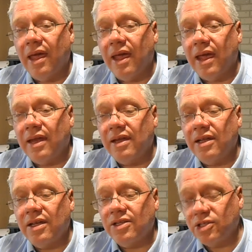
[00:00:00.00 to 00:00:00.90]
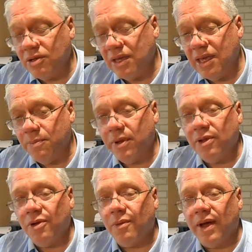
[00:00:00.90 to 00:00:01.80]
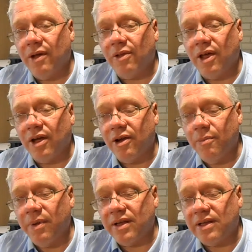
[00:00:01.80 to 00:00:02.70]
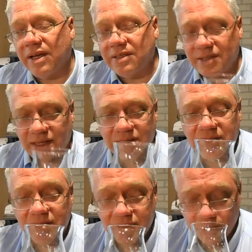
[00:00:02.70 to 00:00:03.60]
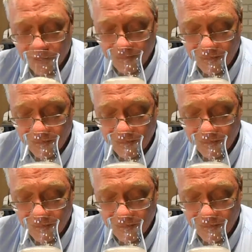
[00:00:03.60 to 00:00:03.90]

And it should keep a little while longer, but I'd say this is